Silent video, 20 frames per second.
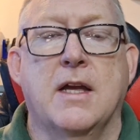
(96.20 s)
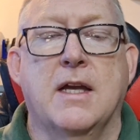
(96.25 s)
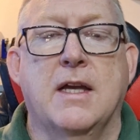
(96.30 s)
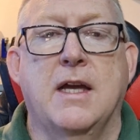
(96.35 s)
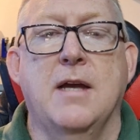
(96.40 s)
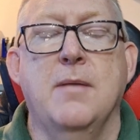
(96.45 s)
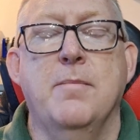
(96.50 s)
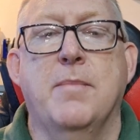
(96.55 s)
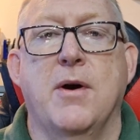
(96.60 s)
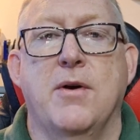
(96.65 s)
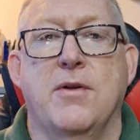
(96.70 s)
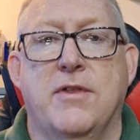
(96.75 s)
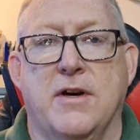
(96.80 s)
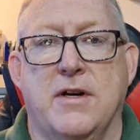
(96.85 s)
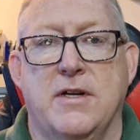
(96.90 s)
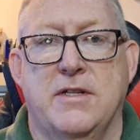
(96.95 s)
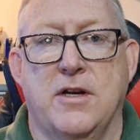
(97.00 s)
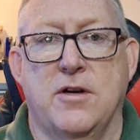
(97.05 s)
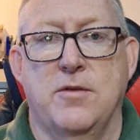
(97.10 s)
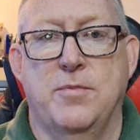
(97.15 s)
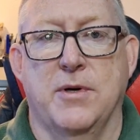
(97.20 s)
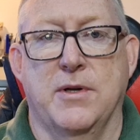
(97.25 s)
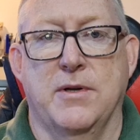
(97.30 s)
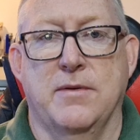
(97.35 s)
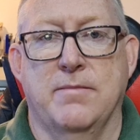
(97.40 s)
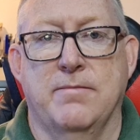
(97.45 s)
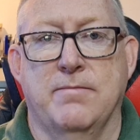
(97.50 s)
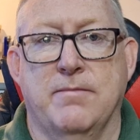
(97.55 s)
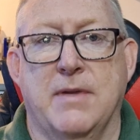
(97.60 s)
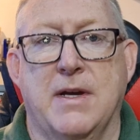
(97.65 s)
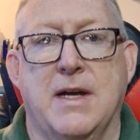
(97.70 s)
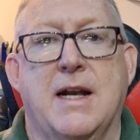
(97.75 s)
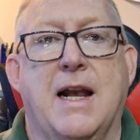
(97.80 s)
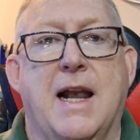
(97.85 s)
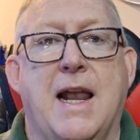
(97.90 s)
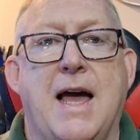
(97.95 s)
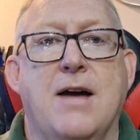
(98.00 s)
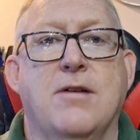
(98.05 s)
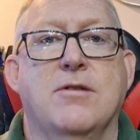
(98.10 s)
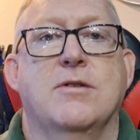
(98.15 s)
Keep both eyes open. It
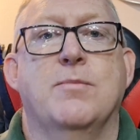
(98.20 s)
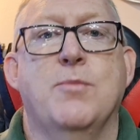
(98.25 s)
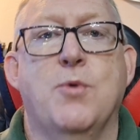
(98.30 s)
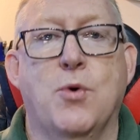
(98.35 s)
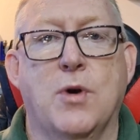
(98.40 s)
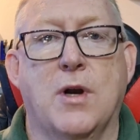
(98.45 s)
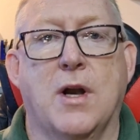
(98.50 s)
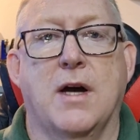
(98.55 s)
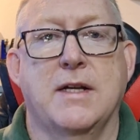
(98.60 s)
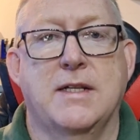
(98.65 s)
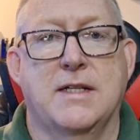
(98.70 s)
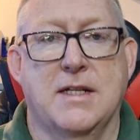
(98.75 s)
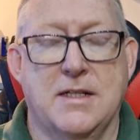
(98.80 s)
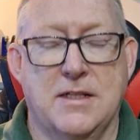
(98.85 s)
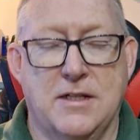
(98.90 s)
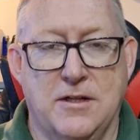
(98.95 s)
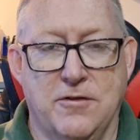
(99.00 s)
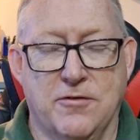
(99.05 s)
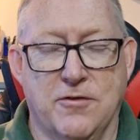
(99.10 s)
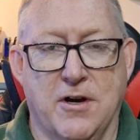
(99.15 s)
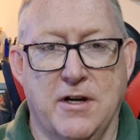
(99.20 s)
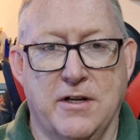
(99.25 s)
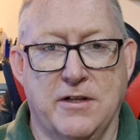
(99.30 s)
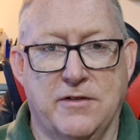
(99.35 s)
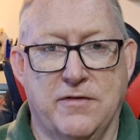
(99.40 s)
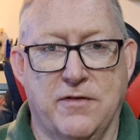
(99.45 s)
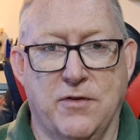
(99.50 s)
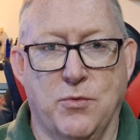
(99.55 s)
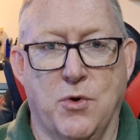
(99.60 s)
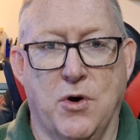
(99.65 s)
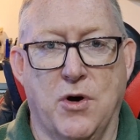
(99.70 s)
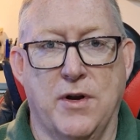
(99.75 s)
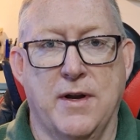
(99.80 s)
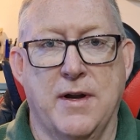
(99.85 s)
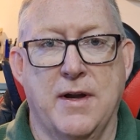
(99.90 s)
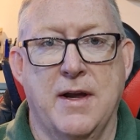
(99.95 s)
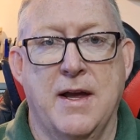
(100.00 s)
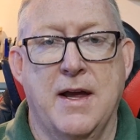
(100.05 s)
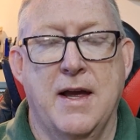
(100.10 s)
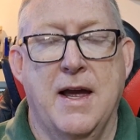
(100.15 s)
allows more light into your eyes for one.
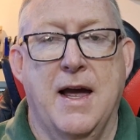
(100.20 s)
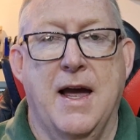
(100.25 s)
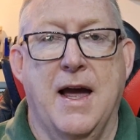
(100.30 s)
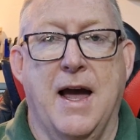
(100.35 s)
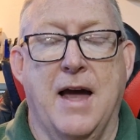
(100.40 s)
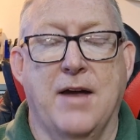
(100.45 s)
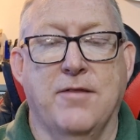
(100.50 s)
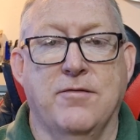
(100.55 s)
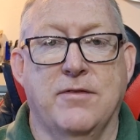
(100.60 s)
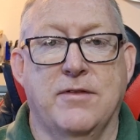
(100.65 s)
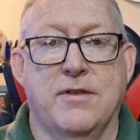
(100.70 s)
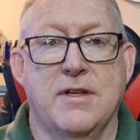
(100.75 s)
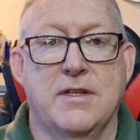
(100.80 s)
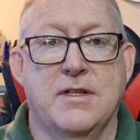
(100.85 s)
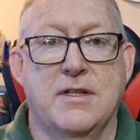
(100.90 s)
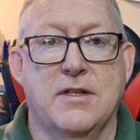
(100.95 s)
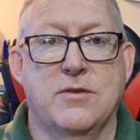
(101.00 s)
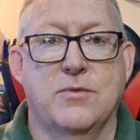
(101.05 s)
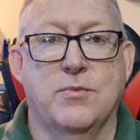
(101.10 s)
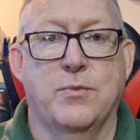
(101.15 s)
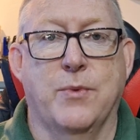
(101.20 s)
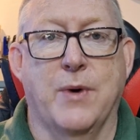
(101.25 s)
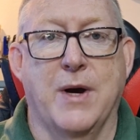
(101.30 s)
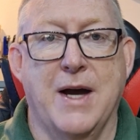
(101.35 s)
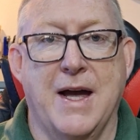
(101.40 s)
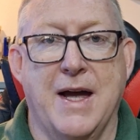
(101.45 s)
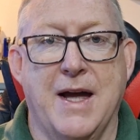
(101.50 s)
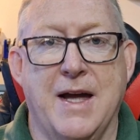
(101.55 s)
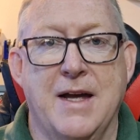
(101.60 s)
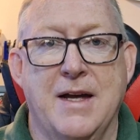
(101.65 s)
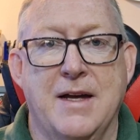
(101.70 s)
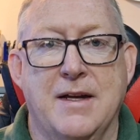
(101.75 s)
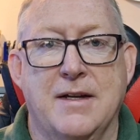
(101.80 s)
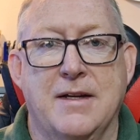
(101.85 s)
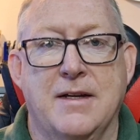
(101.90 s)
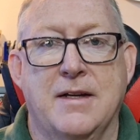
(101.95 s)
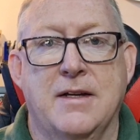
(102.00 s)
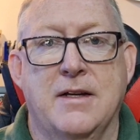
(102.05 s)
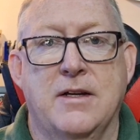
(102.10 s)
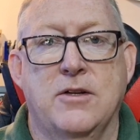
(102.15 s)
And this is where
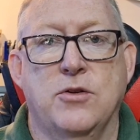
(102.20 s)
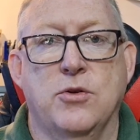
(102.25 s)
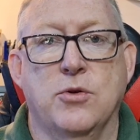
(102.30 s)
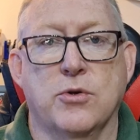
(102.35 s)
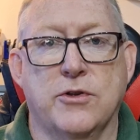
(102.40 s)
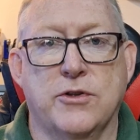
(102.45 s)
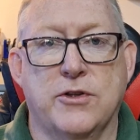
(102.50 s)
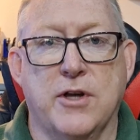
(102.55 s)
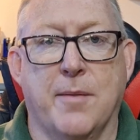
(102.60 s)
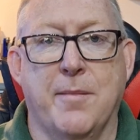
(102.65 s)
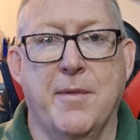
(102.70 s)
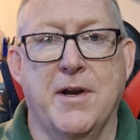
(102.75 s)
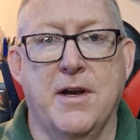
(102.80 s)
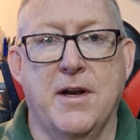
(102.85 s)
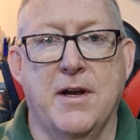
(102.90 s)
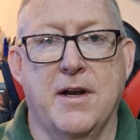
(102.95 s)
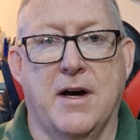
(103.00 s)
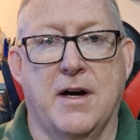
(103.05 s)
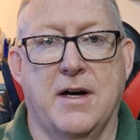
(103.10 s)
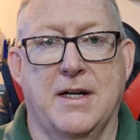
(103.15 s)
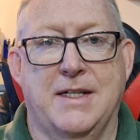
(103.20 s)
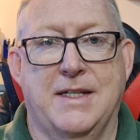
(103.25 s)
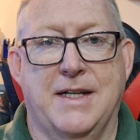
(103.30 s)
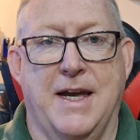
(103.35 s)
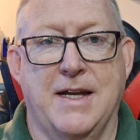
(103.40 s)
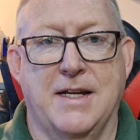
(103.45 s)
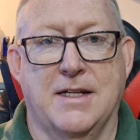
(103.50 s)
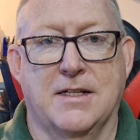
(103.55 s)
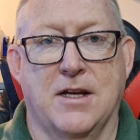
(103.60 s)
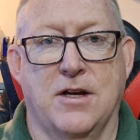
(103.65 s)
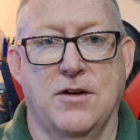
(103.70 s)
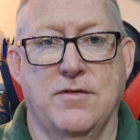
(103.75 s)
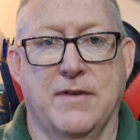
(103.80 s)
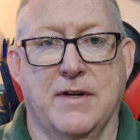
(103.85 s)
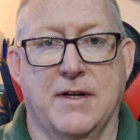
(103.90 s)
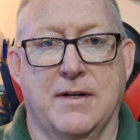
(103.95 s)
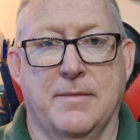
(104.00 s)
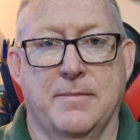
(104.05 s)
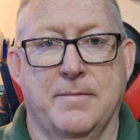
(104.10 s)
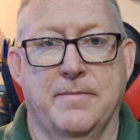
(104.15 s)
your dominant eye takes
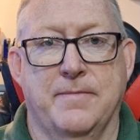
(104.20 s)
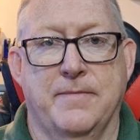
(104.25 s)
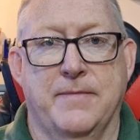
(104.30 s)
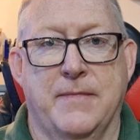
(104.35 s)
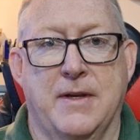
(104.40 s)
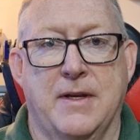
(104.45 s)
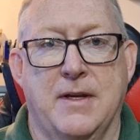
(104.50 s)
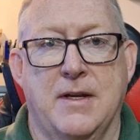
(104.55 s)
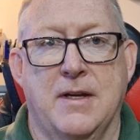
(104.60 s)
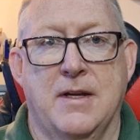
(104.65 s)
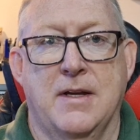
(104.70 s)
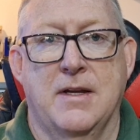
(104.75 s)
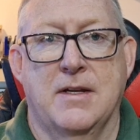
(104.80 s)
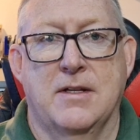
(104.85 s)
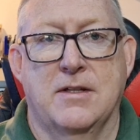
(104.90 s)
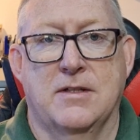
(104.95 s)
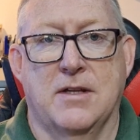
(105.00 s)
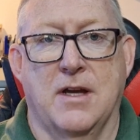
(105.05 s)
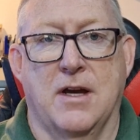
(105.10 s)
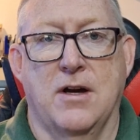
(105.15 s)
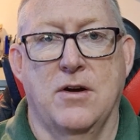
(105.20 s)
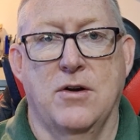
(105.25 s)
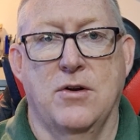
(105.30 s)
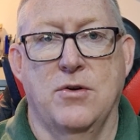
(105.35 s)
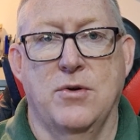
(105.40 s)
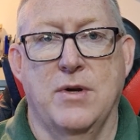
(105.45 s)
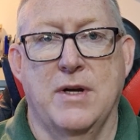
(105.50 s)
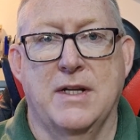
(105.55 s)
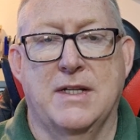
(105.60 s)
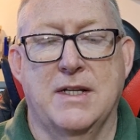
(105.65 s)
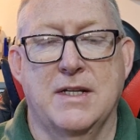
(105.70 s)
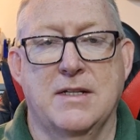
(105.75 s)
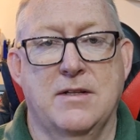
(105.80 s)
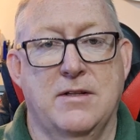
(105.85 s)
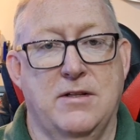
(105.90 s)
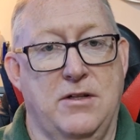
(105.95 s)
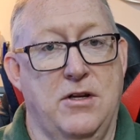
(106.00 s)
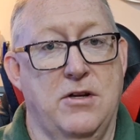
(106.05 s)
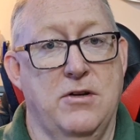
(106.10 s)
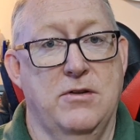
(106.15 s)
over. So it
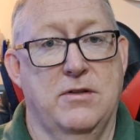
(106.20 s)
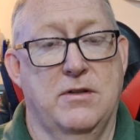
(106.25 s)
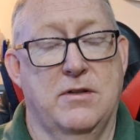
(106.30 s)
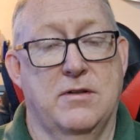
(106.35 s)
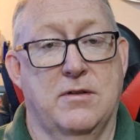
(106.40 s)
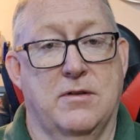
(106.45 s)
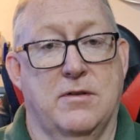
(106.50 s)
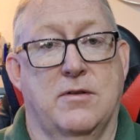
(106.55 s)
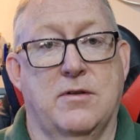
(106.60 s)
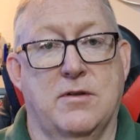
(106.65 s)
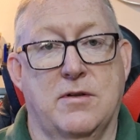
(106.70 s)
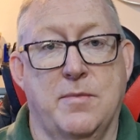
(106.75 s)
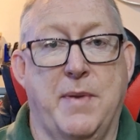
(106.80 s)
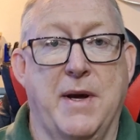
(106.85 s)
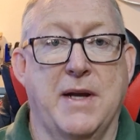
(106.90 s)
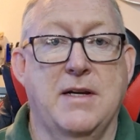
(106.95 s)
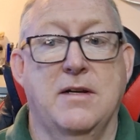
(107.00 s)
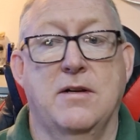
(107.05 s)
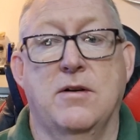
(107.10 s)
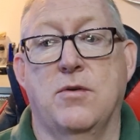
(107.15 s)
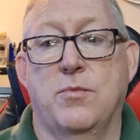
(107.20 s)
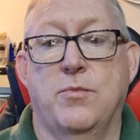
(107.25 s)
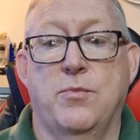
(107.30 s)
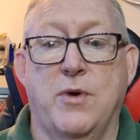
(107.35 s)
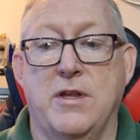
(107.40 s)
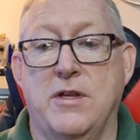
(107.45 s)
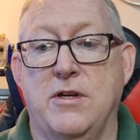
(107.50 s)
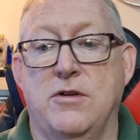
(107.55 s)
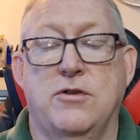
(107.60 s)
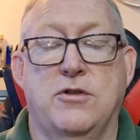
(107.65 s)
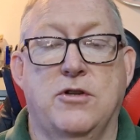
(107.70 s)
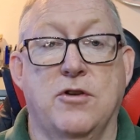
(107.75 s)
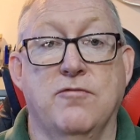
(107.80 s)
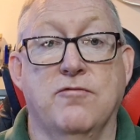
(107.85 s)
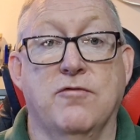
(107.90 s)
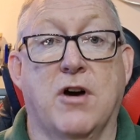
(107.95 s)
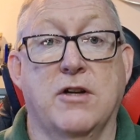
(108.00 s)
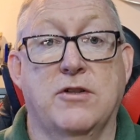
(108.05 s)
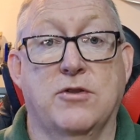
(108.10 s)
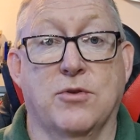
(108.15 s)
isn't usually, depending on whether you shoot
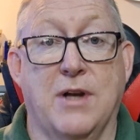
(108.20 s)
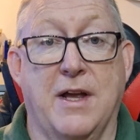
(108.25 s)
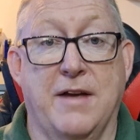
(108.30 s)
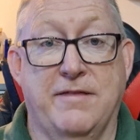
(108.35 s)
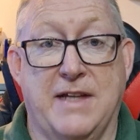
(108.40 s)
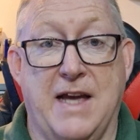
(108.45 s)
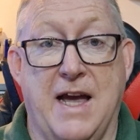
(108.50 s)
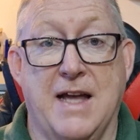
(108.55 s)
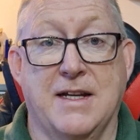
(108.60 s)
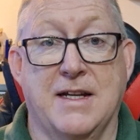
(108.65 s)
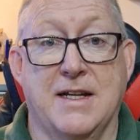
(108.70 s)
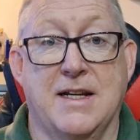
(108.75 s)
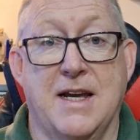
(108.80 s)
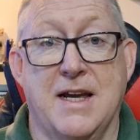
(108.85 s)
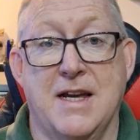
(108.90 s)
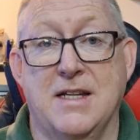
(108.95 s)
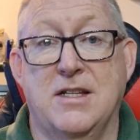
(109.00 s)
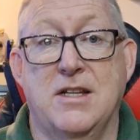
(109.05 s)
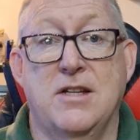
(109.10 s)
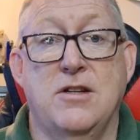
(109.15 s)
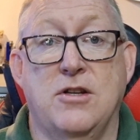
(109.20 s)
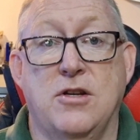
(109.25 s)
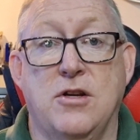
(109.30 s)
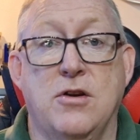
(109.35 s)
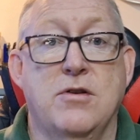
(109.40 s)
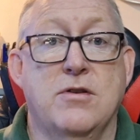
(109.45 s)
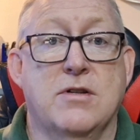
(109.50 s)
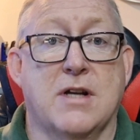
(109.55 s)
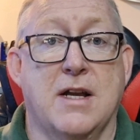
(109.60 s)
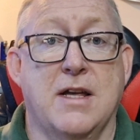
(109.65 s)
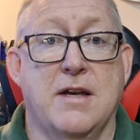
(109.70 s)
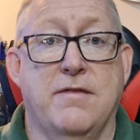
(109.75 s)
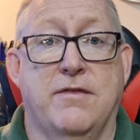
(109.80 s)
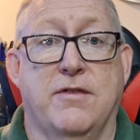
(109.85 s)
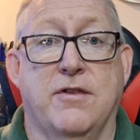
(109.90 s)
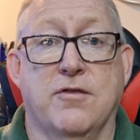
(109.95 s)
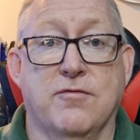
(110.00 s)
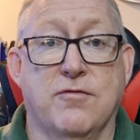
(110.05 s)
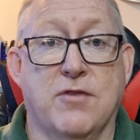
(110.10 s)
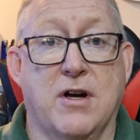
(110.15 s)
right or left-handed, isn't usually
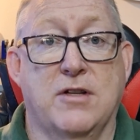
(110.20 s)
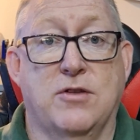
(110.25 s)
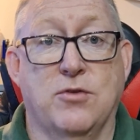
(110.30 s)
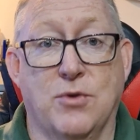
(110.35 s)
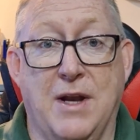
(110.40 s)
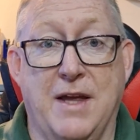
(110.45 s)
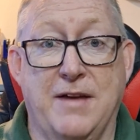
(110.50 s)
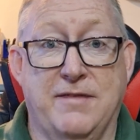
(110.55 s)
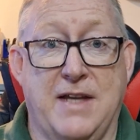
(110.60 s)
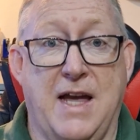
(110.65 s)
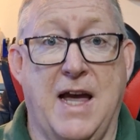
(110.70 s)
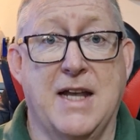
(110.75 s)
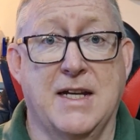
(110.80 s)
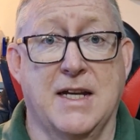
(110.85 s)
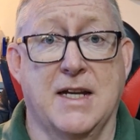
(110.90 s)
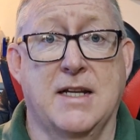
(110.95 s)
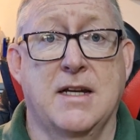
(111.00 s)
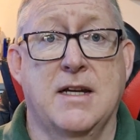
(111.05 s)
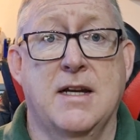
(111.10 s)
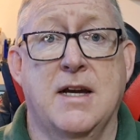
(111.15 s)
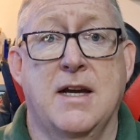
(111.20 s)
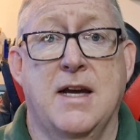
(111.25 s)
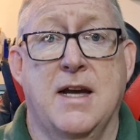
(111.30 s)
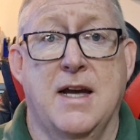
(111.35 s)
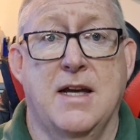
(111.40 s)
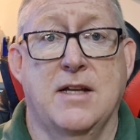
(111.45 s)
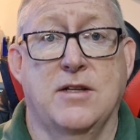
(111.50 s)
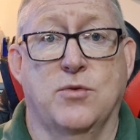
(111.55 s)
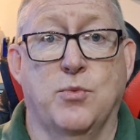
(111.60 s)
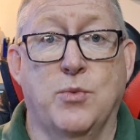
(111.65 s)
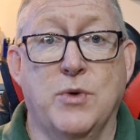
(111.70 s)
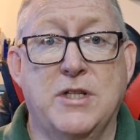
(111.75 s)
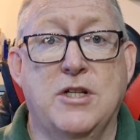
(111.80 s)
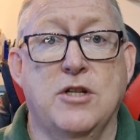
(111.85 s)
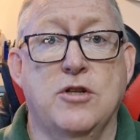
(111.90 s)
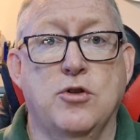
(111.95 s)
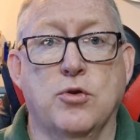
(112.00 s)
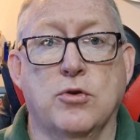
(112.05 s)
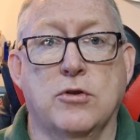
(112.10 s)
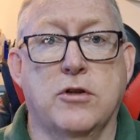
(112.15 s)
if you're right or left-handed. It's which
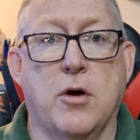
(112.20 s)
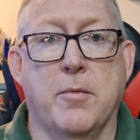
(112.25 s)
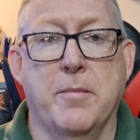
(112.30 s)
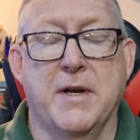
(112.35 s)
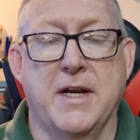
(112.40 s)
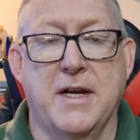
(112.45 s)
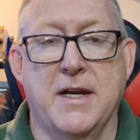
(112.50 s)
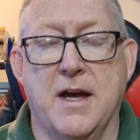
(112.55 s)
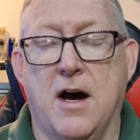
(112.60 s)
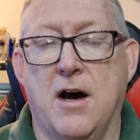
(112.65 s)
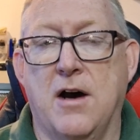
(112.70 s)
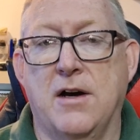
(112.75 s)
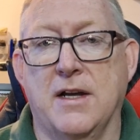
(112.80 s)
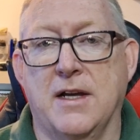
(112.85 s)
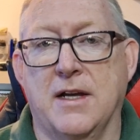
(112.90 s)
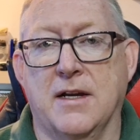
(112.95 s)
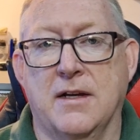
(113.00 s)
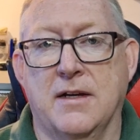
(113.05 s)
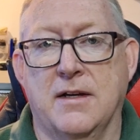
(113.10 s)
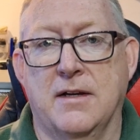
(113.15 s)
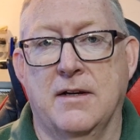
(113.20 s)
is your dominant eye.